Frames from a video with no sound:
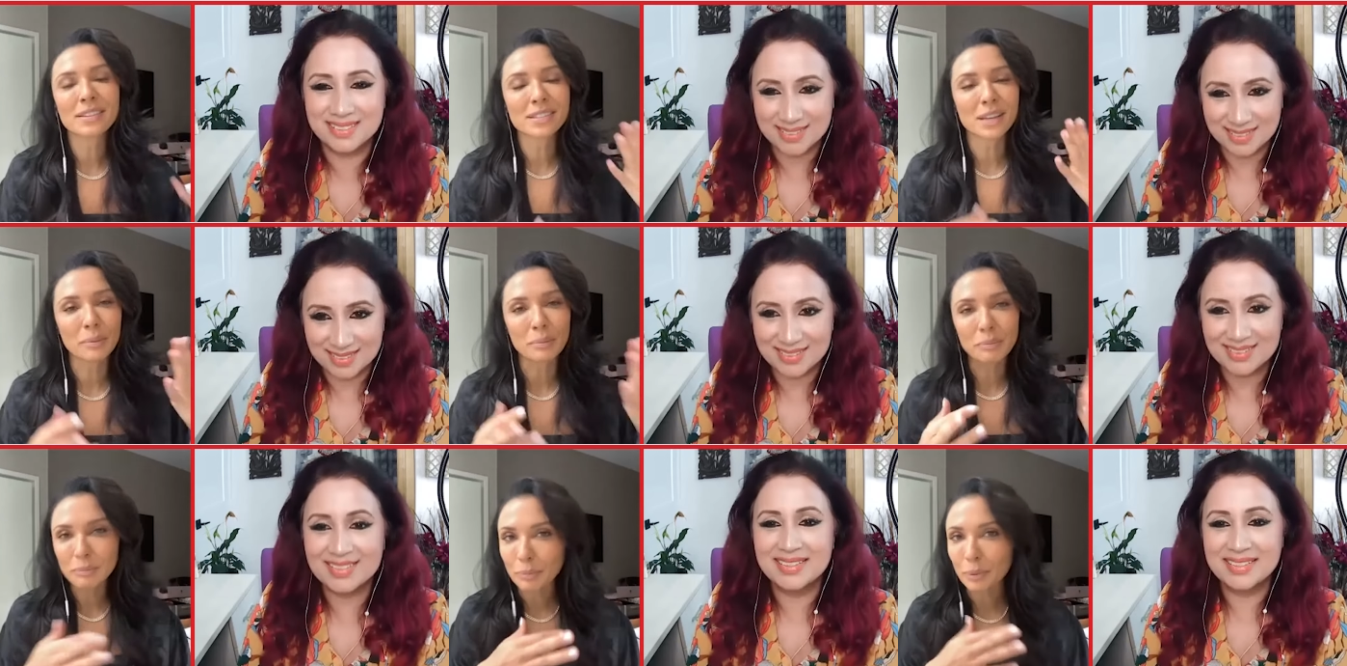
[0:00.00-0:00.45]

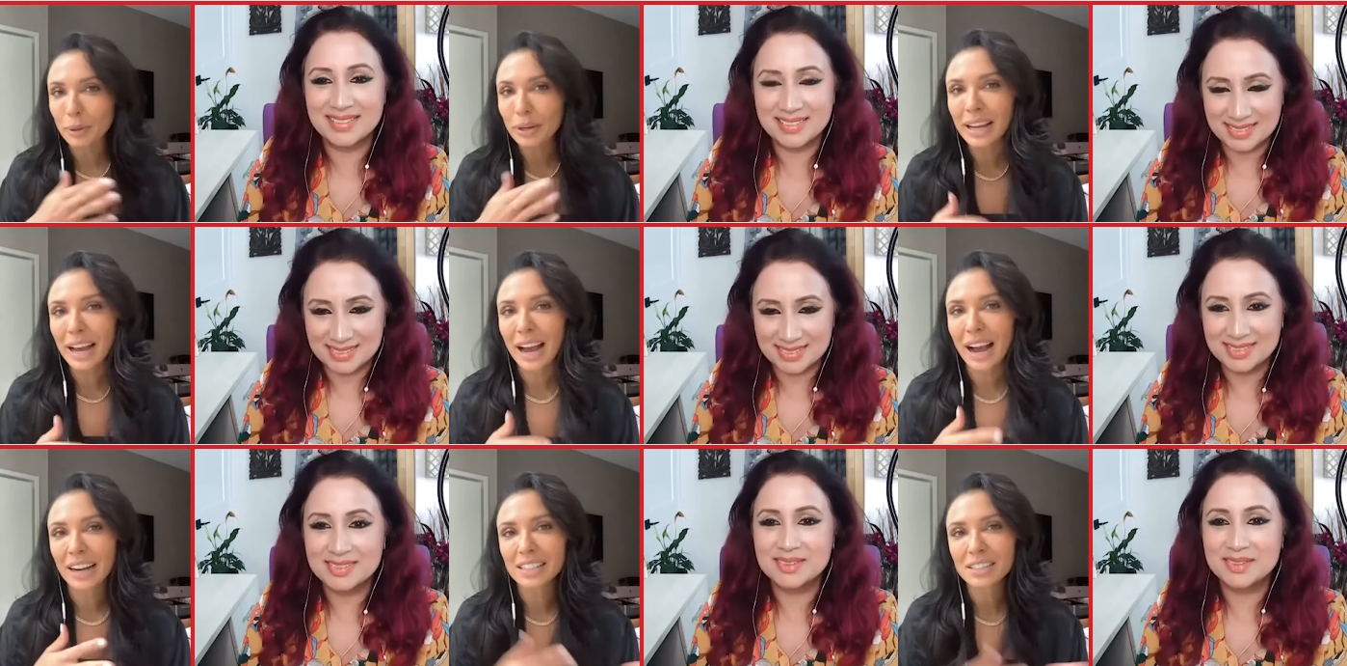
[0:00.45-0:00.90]
Speaker 1: I'm pretty
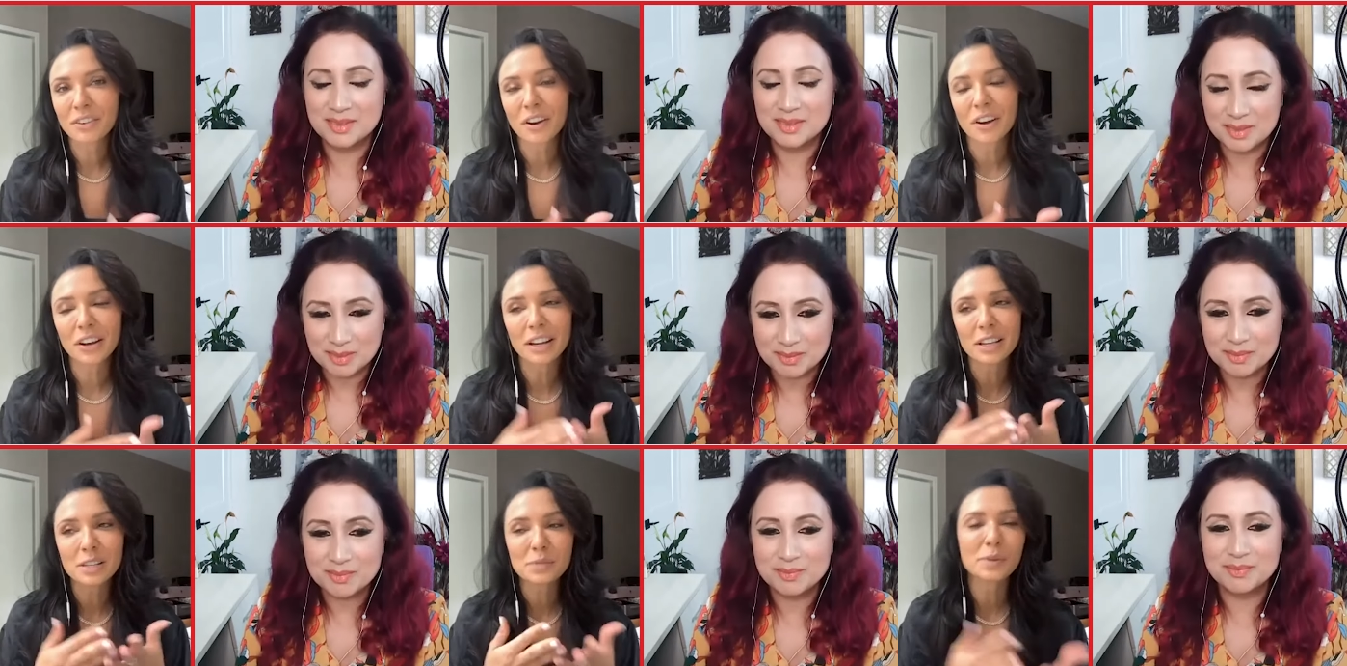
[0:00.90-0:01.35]
active on
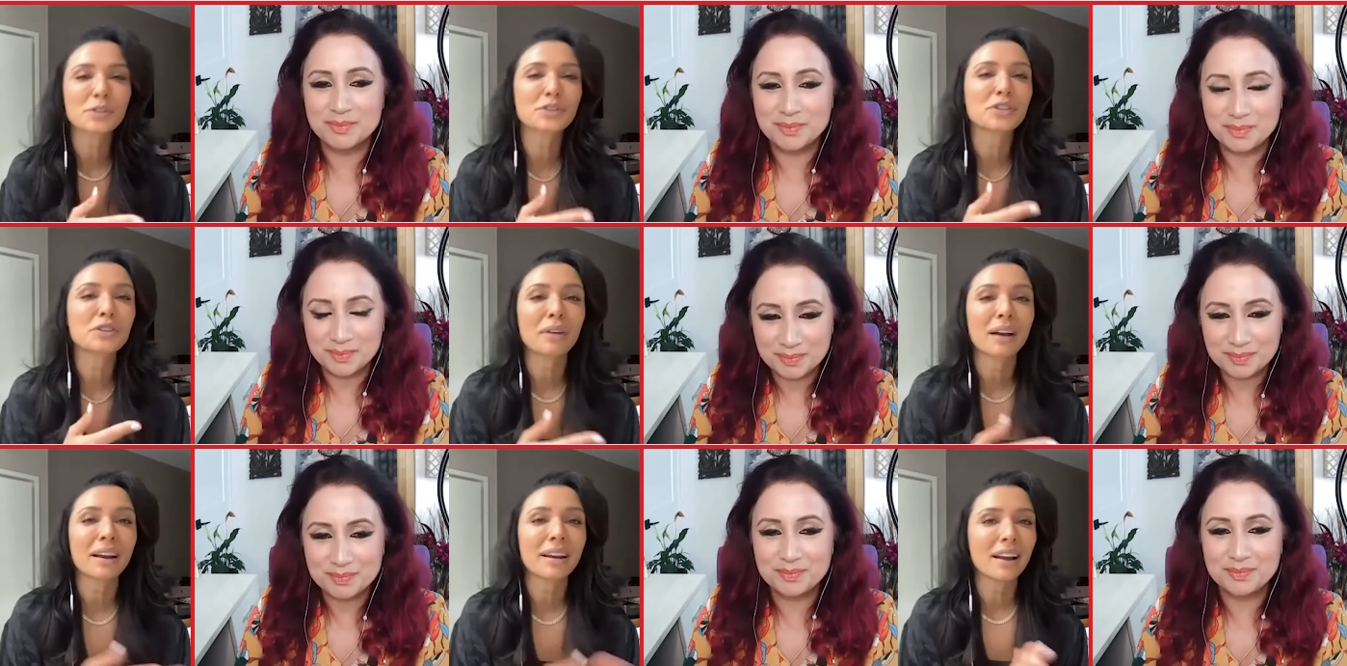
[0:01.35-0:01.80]
it, especially
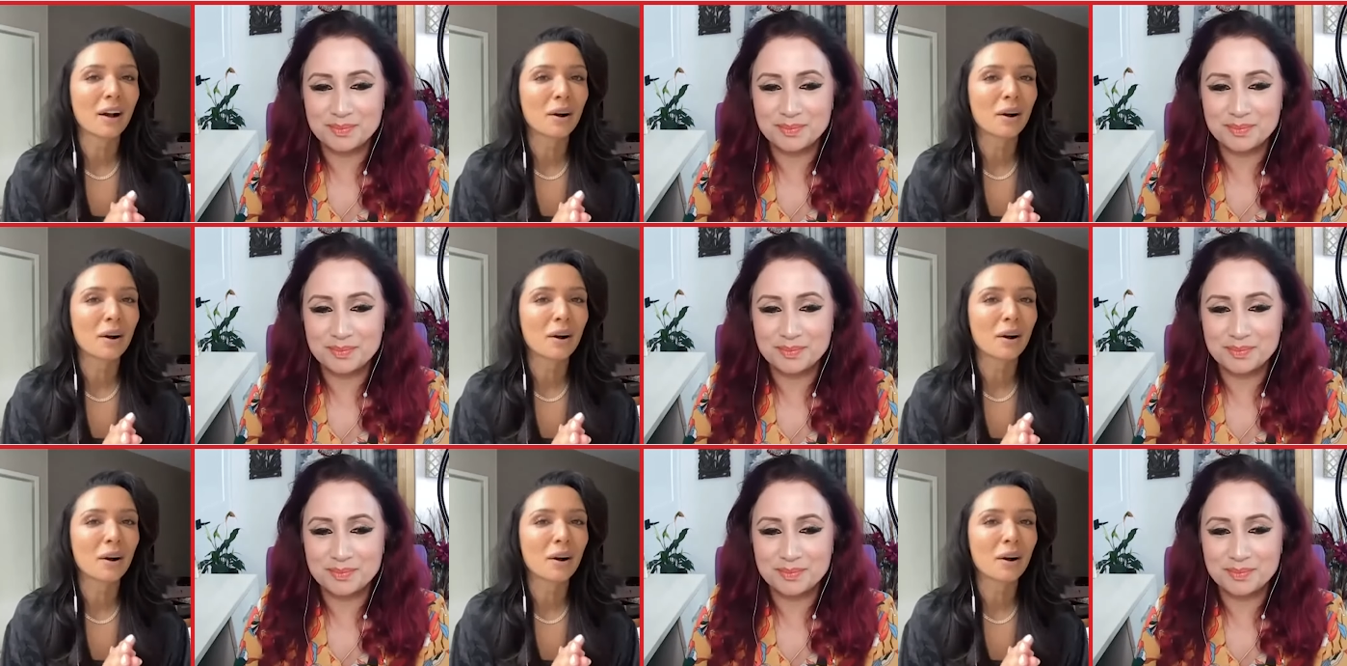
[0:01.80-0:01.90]
right now.